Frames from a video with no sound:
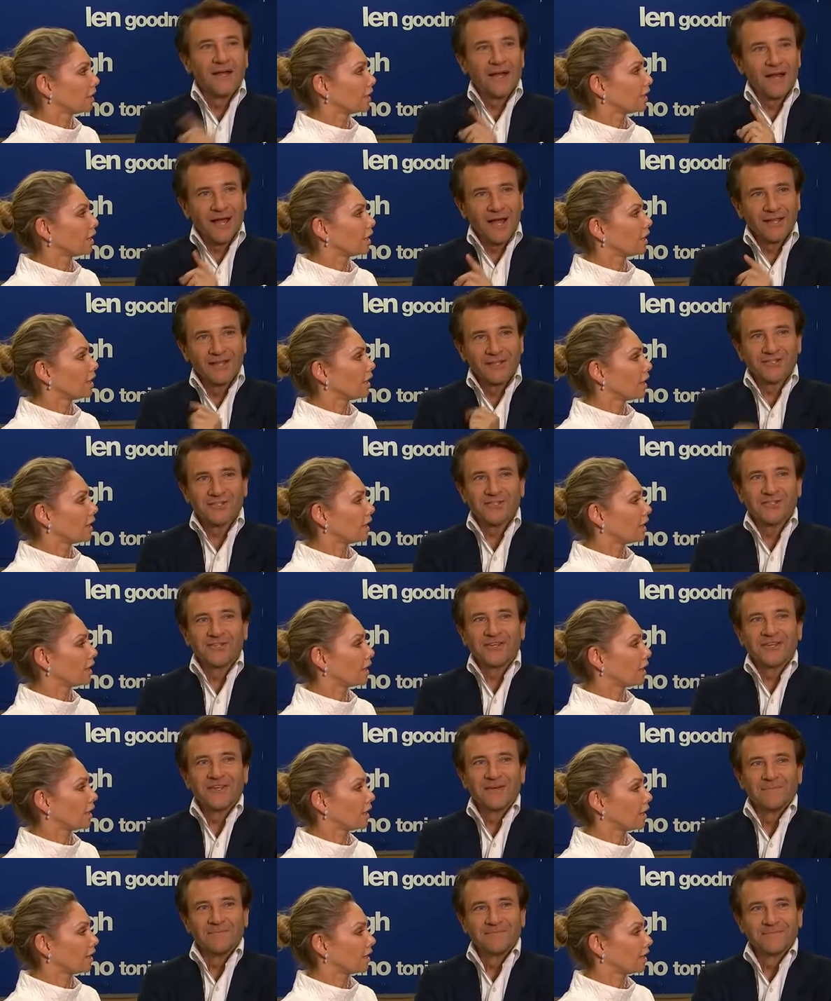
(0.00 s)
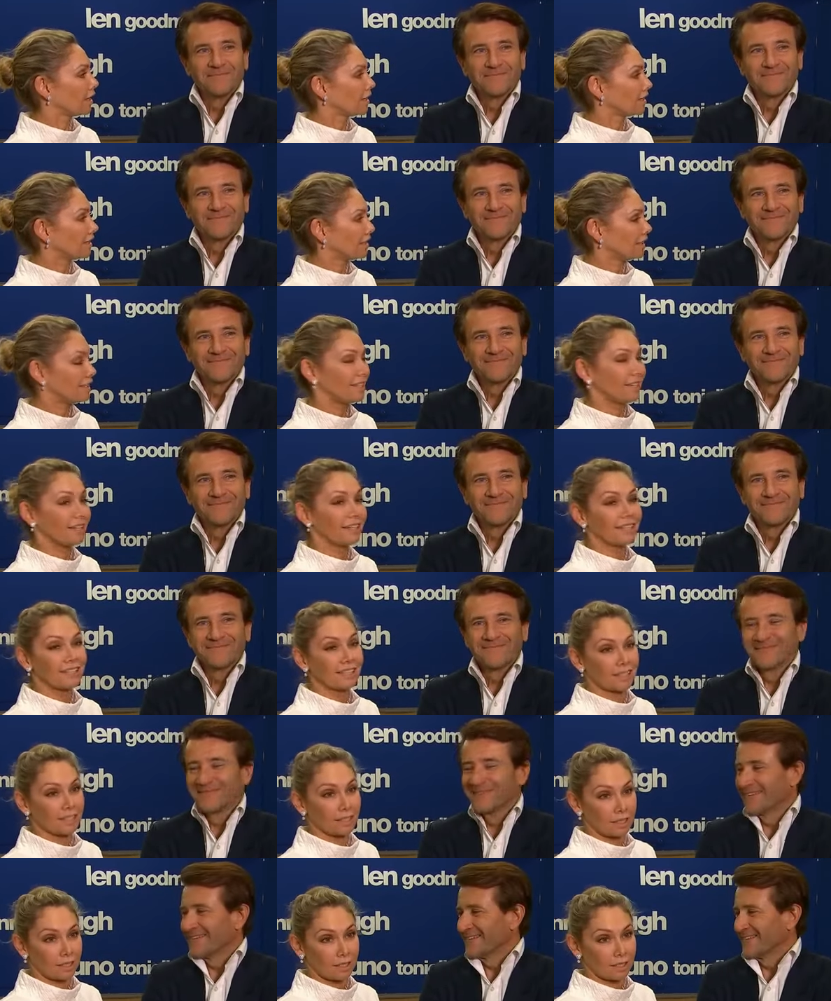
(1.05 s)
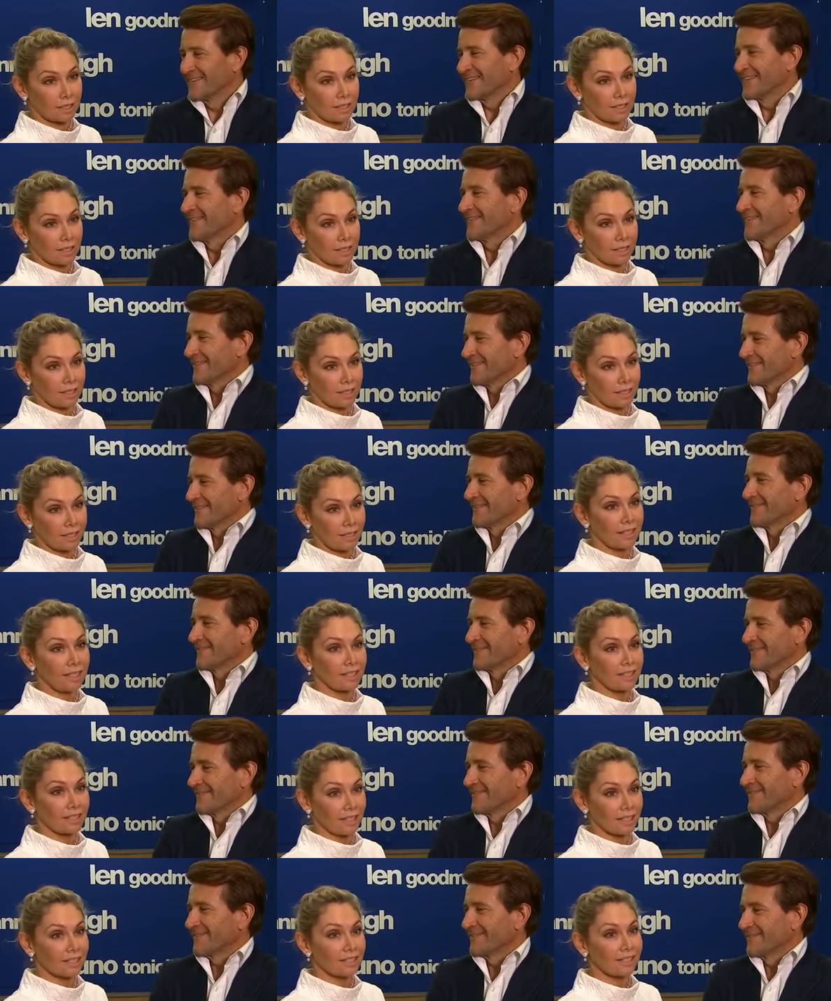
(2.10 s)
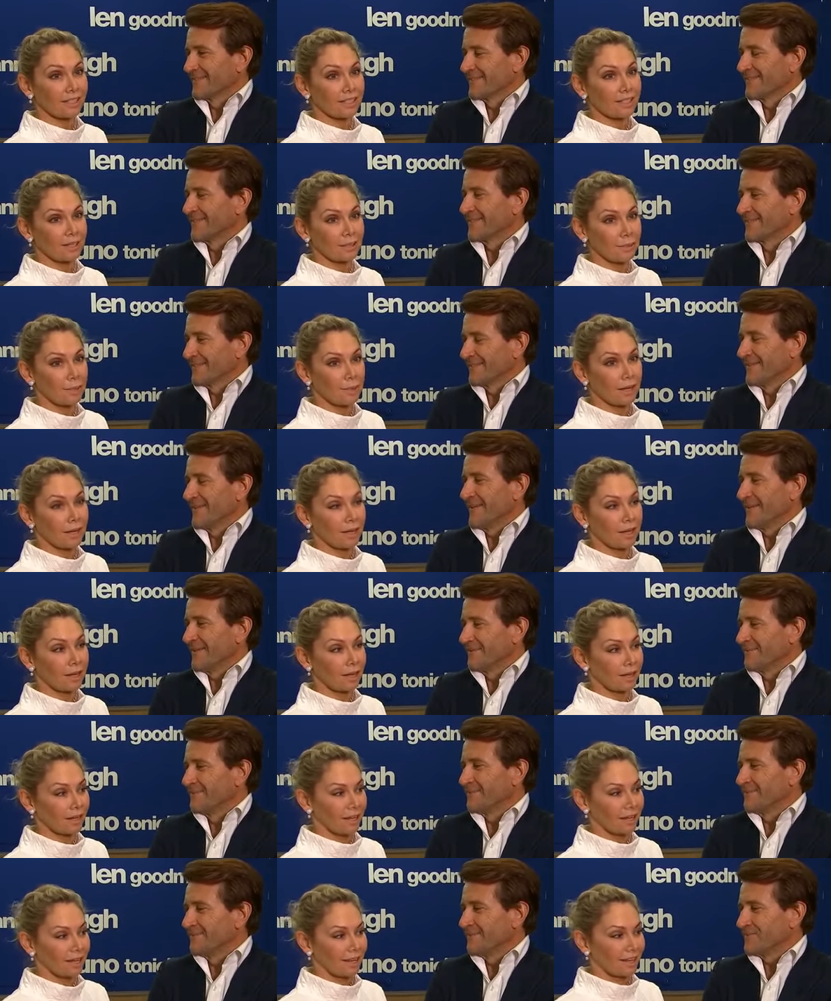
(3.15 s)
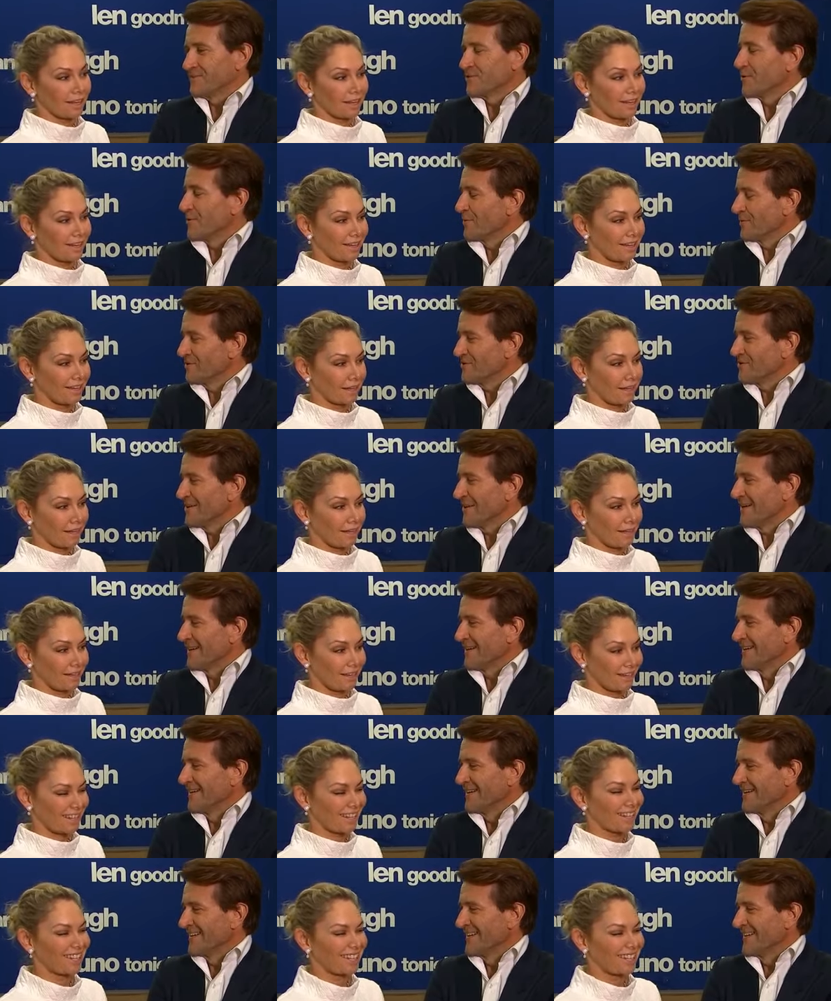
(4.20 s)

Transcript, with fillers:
Speaker 1: I listen to Kym.
Speaker 2: He does. He does listen to me. Yeah.
Speaker 1: Sorry, what'd you say?